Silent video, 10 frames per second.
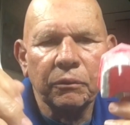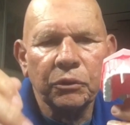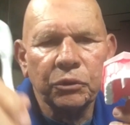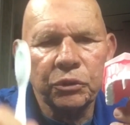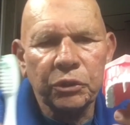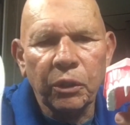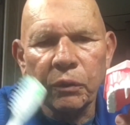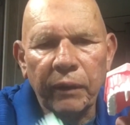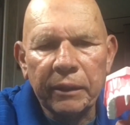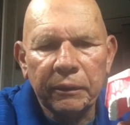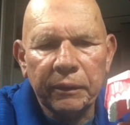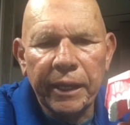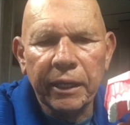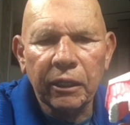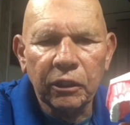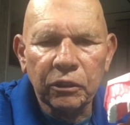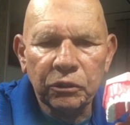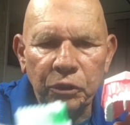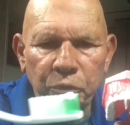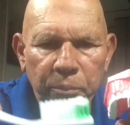So if I take a little
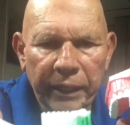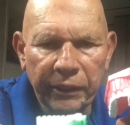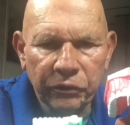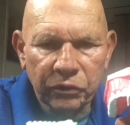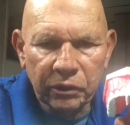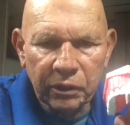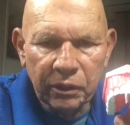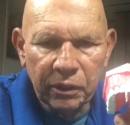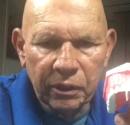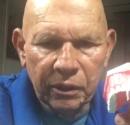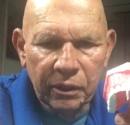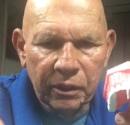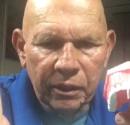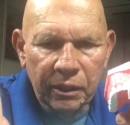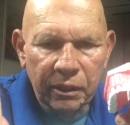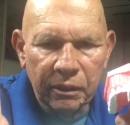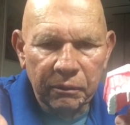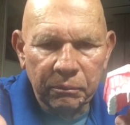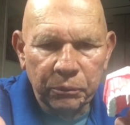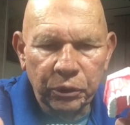toothpaste,
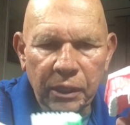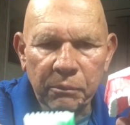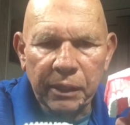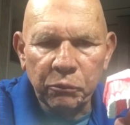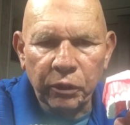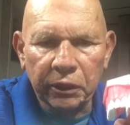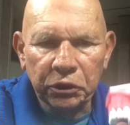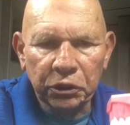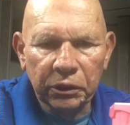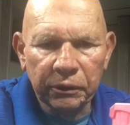put on my brush,